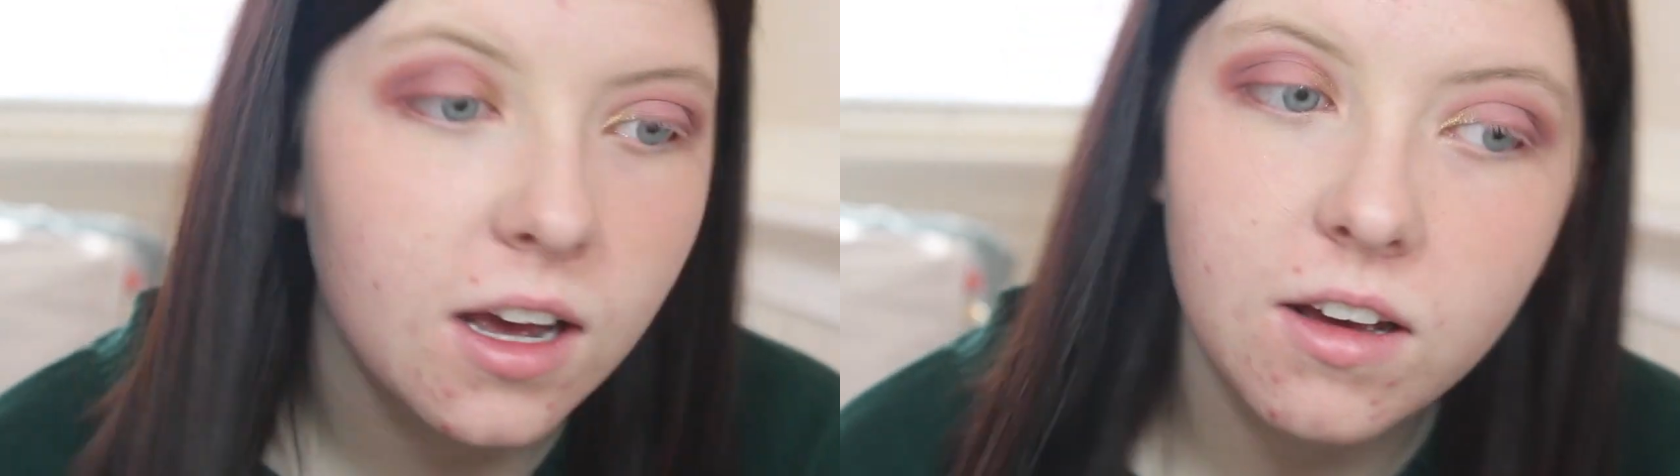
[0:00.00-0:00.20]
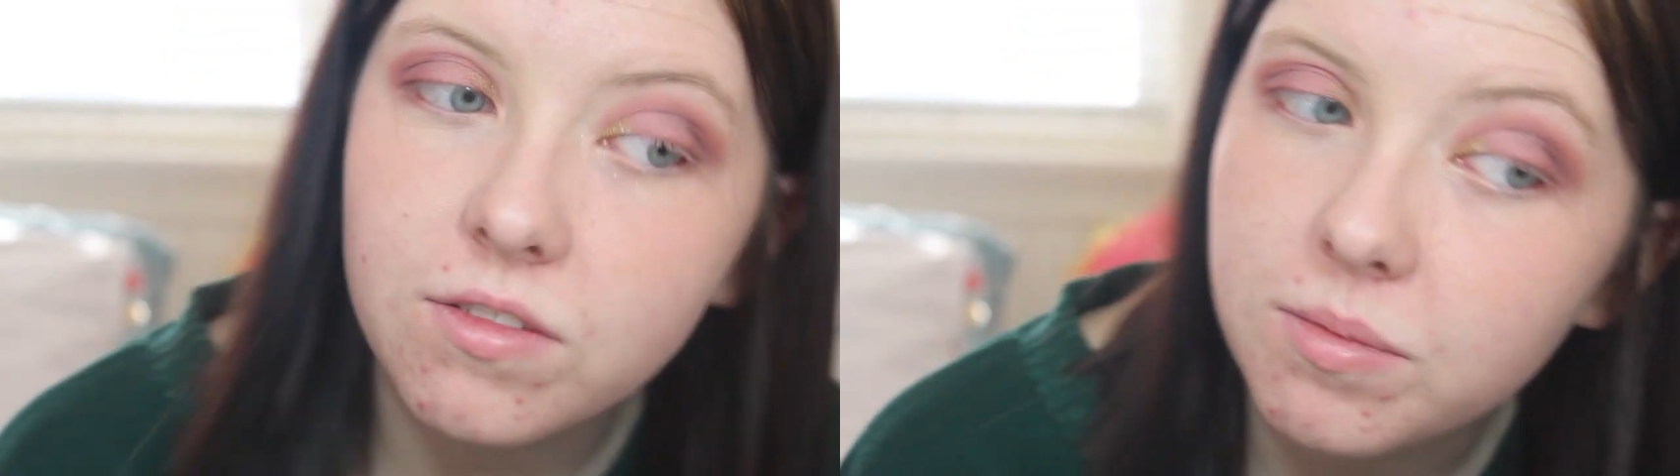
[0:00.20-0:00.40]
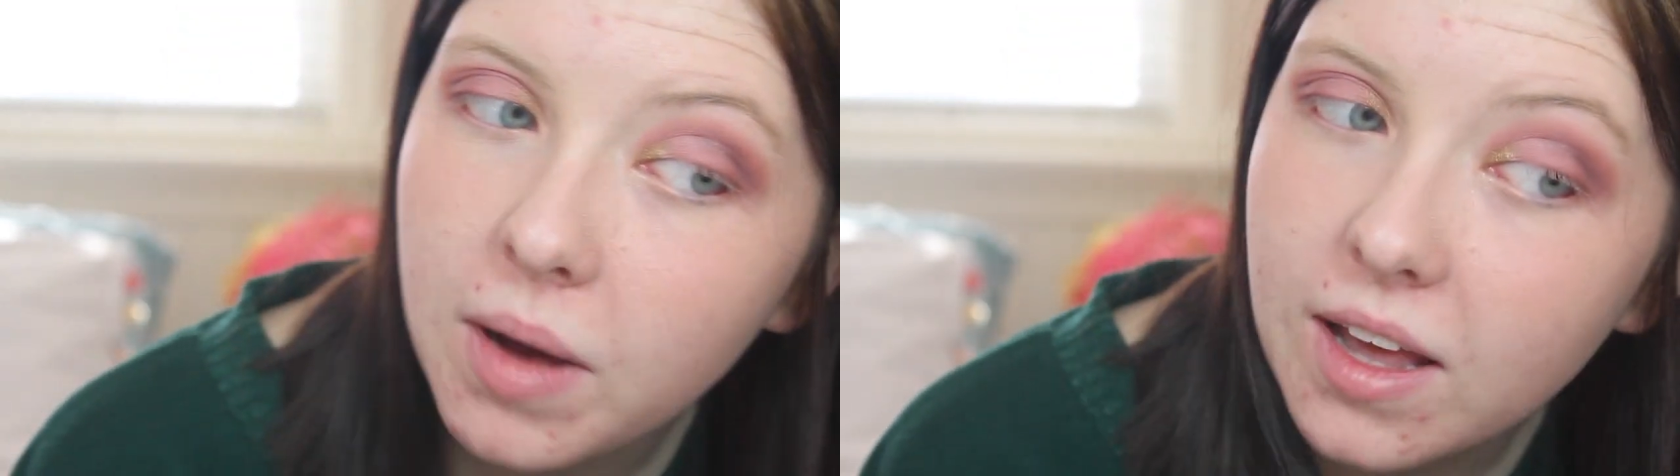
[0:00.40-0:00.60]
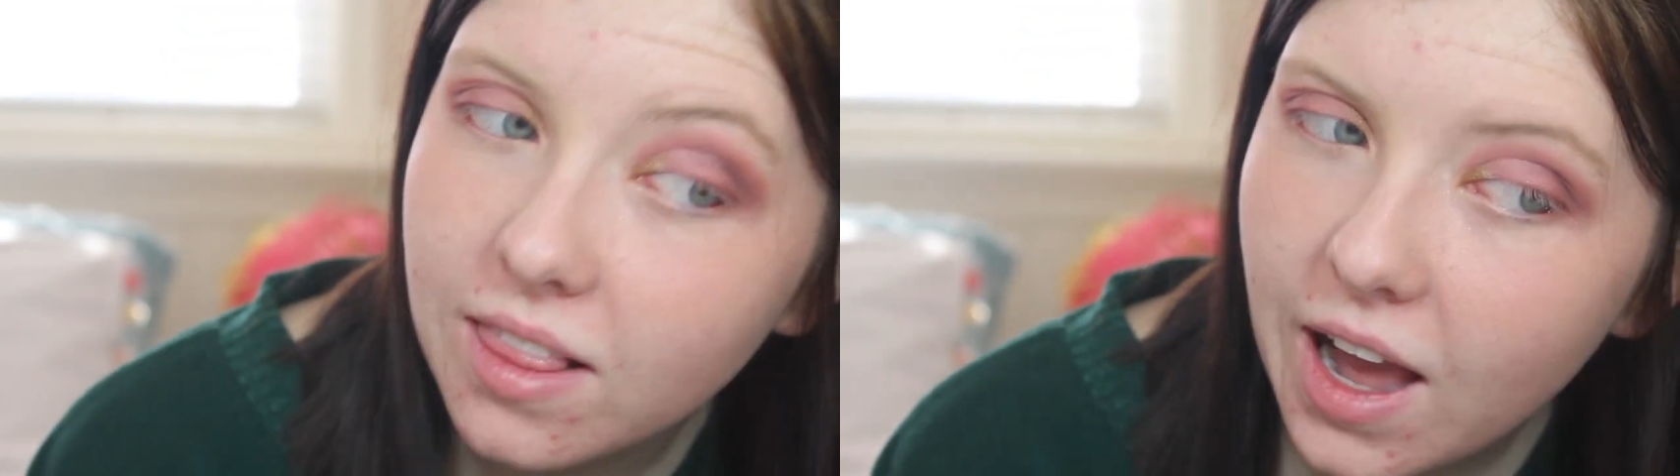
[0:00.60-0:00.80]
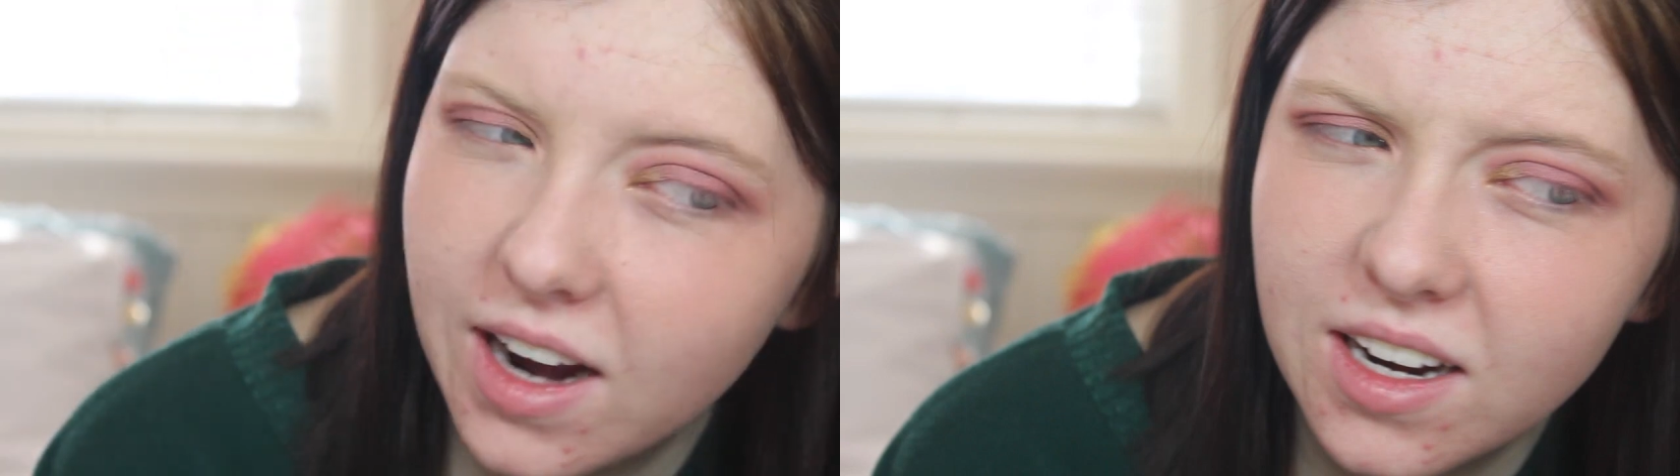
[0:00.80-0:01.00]
of my
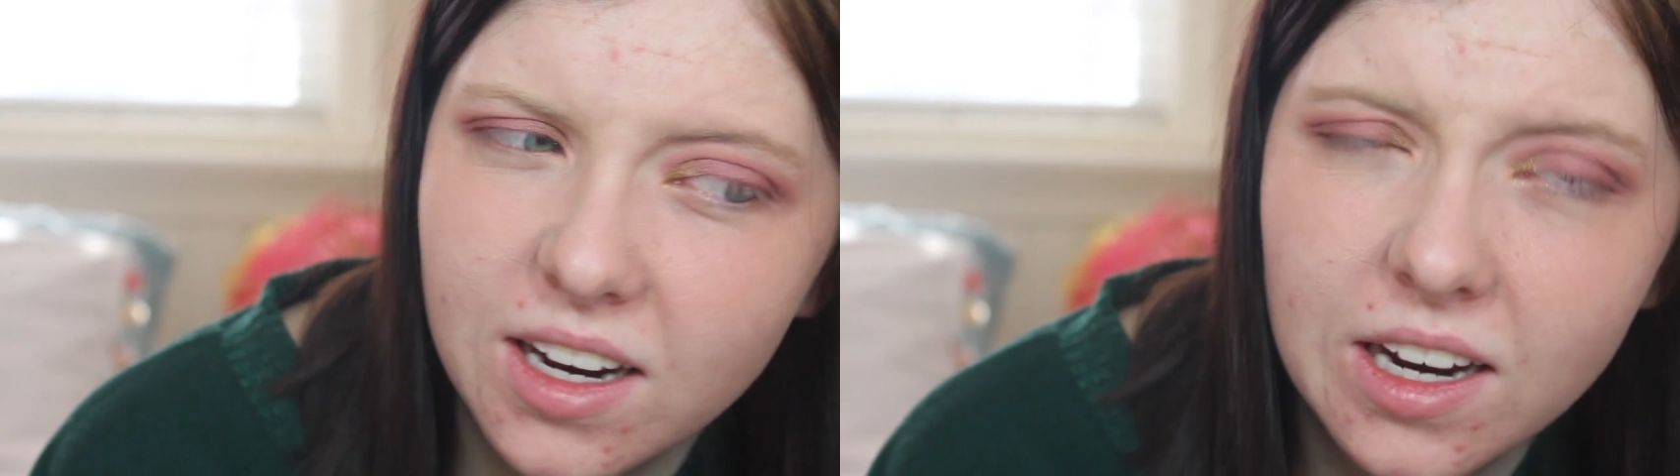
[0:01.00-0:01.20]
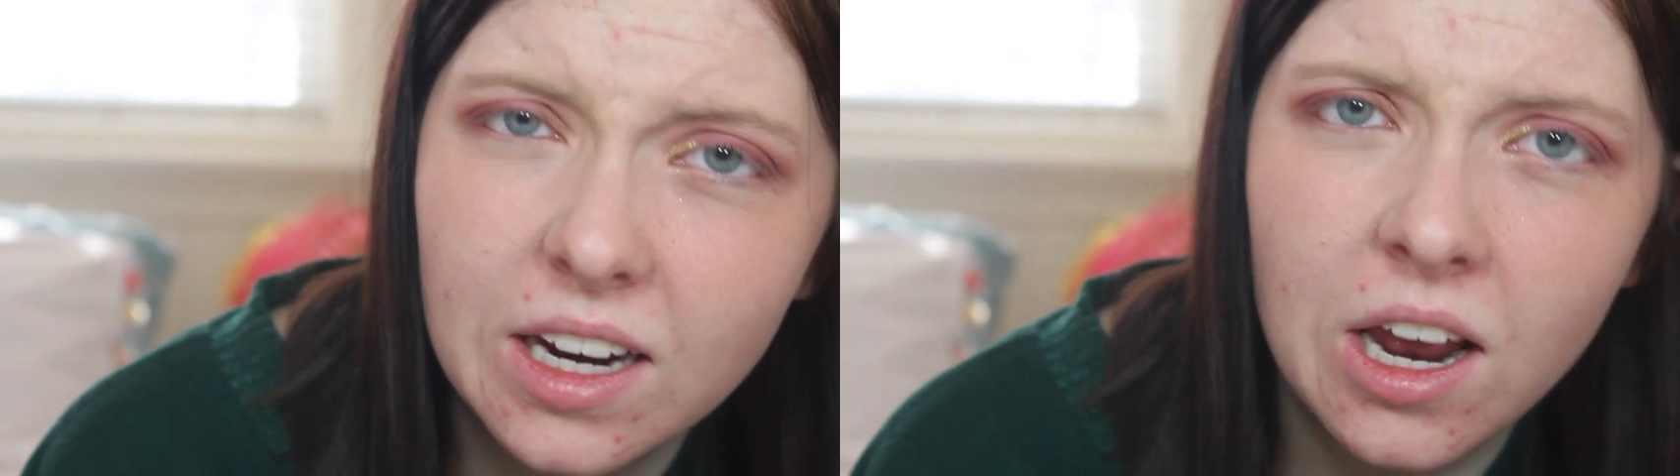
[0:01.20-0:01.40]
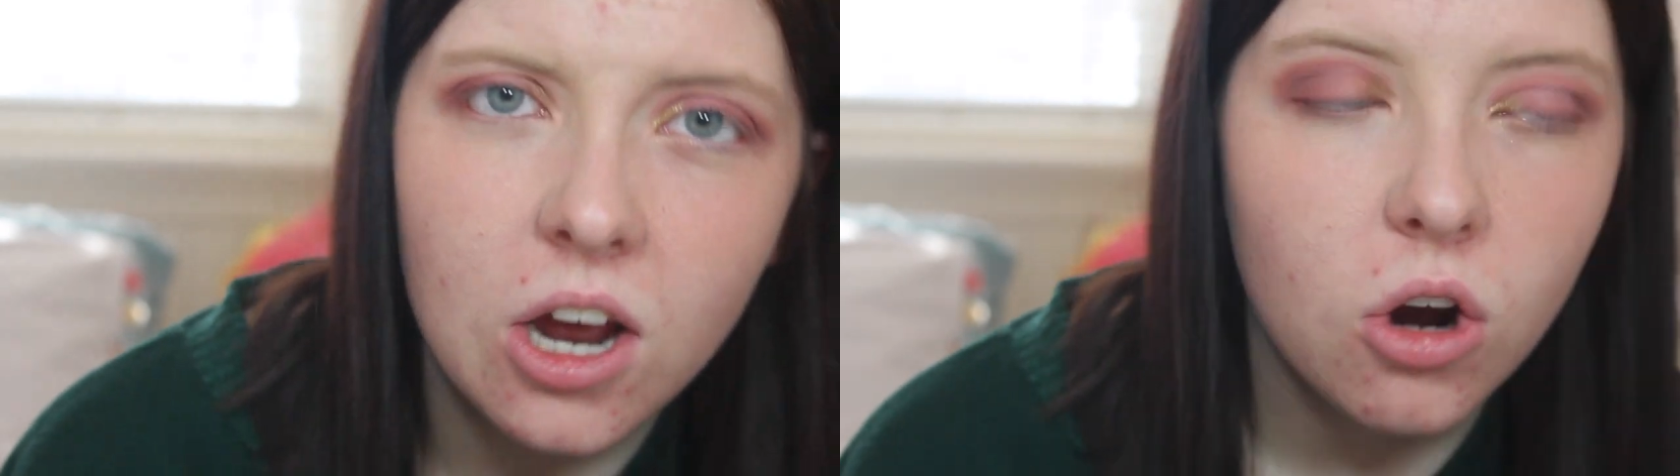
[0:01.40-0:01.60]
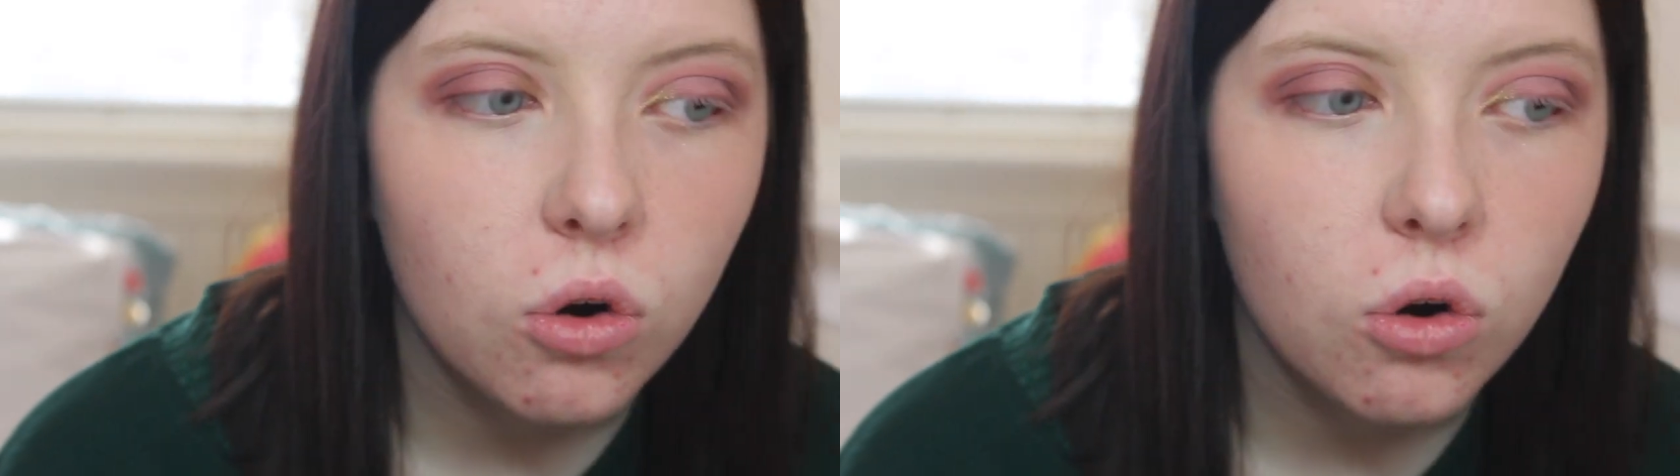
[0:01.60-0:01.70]
lighting